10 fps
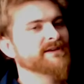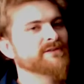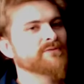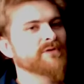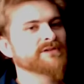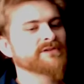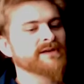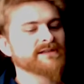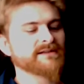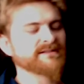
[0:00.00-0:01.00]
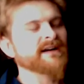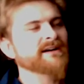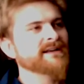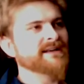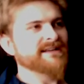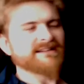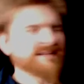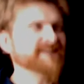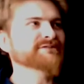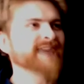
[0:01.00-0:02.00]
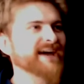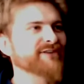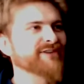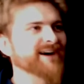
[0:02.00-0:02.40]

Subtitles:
Okay, so he's a tunnel cow